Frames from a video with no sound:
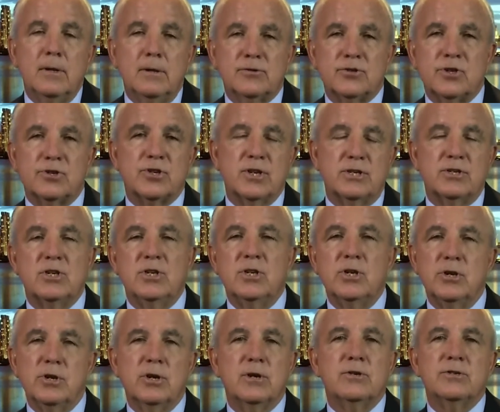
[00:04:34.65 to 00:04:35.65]
such as the
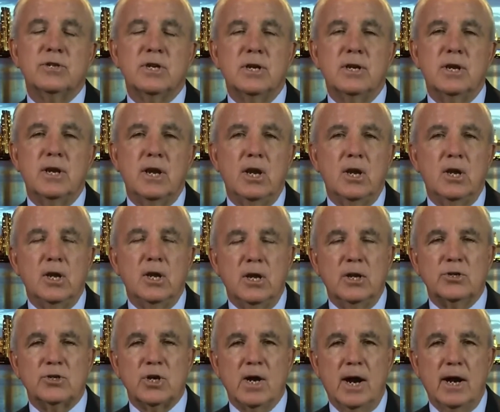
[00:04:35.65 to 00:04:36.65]
Uyghurs
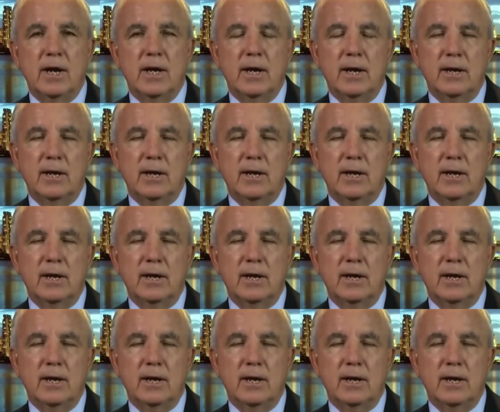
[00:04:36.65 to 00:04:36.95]
in China,